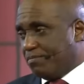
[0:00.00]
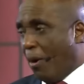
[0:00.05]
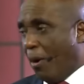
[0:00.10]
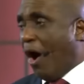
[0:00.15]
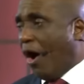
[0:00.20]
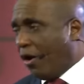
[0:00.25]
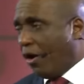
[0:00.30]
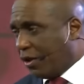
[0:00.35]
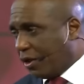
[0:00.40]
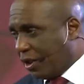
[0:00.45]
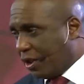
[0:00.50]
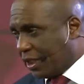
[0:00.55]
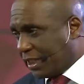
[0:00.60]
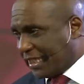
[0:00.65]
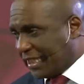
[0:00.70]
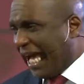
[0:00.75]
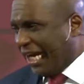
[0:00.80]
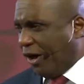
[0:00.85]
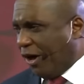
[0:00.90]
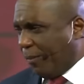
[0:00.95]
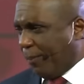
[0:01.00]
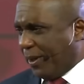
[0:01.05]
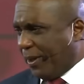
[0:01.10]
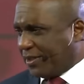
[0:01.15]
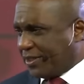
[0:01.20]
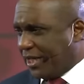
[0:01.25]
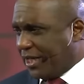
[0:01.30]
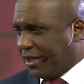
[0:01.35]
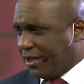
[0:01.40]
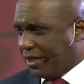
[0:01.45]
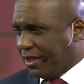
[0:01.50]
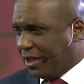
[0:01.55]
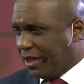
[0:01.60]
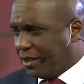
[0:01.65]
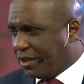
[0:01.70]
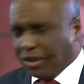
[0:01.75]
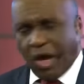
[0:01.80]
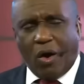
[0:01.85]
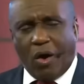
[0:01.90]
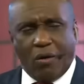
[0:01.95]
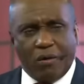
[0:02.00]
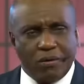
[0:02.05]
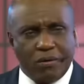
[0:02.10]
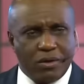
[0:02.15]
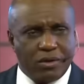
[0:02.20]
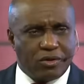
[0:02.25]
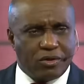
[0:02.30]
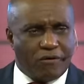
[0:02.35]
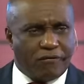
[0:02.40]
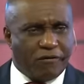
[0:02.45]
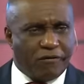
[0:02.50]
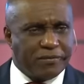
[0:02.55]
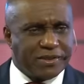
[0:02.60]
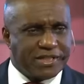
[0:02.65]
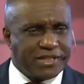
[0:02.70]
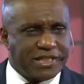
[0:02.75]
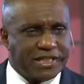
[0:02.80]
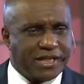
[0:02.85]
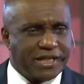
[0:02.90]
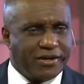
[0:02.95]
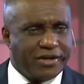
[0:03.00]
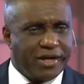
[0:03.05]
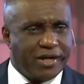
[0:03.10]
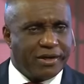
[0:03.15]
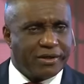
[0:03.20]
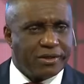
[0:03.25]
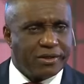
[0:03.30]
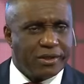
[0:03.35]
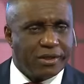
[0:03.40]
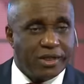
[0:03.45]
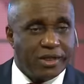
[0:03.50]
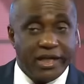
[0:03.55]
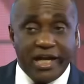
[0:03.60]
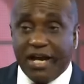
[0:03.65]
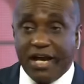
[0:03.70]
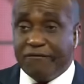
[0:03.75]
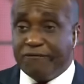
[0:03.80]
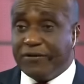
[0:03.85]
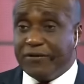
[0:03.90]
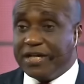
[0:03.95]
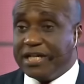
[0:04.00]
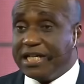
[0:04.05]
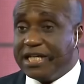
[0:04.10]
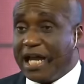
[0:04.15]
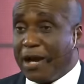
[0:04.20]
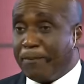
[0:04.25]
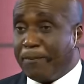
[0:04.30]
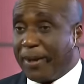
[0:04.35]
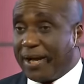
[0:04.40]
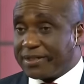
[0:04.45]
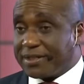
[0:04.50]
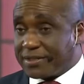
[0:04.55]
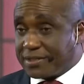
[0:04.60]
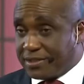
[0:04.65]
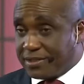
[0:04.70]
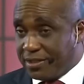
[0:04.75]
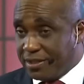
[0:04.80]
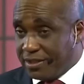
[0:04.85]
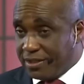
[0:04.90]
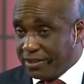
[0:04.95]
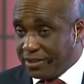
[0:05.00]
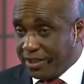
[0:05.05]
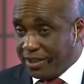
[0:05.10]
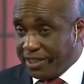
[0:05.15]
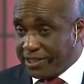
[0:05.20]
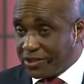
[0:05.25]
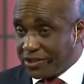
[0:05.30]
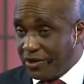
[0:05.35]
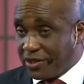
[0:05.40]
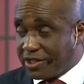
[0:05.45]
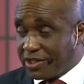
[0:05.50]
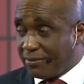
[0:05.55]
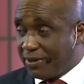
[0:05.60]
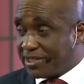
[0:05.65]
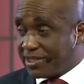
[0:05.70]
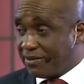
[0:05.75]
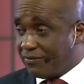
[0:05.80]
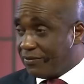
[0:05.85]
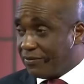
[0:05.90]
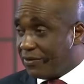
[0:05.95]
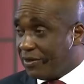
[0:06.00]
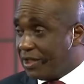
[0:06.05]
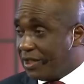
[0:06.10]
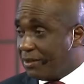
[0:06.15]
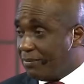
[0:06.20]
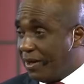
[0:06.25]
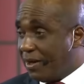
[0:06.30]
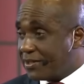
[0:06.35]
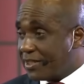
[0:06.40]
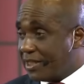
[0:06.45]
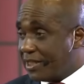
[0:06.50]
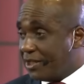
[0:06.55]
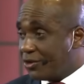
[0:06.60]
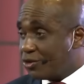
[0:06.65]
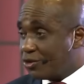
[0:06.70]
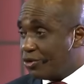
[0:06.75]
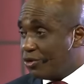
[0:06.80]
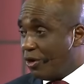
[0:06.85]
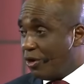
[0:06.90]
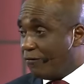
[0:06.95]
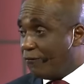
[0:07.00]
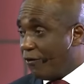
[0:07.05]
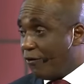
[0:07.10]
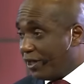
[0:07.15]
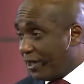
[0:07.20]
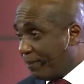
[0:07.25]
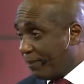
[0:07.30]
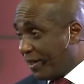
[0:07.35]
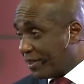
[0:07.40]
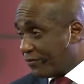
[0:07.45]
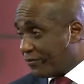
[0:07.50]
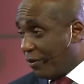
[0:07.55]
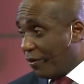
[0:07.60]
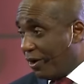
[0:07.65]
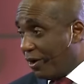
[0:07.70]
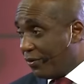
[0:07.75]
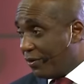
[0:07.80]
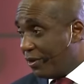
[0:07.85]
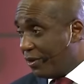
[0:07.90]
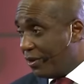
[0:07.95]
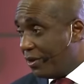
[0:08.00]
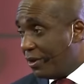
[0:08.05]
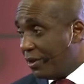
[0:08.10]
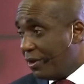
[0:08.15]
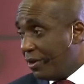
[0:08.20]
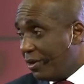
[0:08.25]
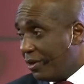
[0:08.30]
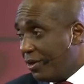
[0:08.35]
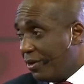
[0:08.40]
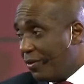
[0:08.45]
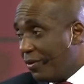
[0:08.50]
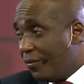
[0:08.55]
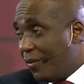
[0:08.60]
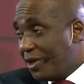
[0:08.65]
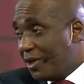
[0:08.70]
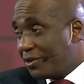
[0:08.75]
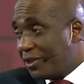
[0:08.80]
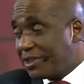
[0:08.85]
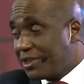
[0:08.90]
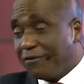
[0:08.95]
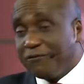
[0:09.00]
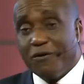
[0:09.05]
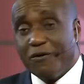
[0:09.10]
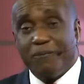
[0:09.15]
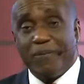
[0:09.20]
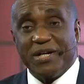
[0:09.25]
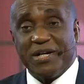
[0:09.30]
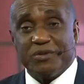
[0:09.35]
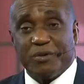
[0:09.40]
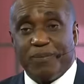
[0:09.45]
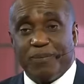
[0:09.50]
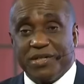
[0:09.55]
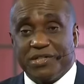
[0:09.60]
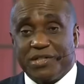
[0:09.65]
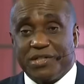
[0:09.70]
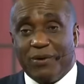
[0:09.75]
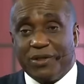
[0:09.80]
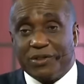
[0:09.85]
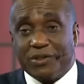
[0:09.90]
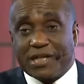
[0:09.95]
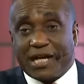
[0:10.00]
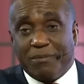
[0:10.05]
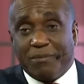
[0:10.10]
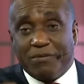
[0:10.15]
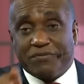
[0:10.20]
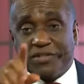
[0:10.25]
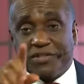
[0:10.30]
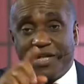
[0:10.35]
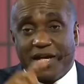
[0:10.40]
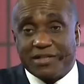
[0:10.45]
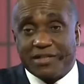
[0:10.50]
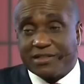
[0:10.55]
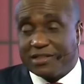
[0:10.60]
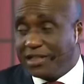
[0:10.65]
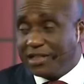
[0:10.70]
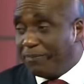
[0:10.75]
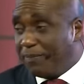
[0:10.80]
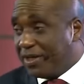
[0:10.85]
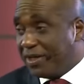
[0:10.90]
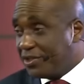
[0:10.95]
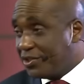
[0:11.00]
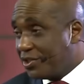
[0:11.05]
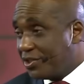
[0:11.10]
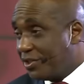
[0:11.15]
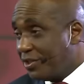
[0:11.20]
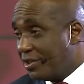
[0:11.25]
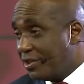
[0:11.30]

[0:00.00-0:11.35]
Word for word: Boldly get up and say, no, enough of me sitting down here. Even lepers. In Psalm 7, the Bible said they stood up, 4 lepers. For what? Went to, it said, if we perish, we perish. They went to the camp of Syria. Did they perish?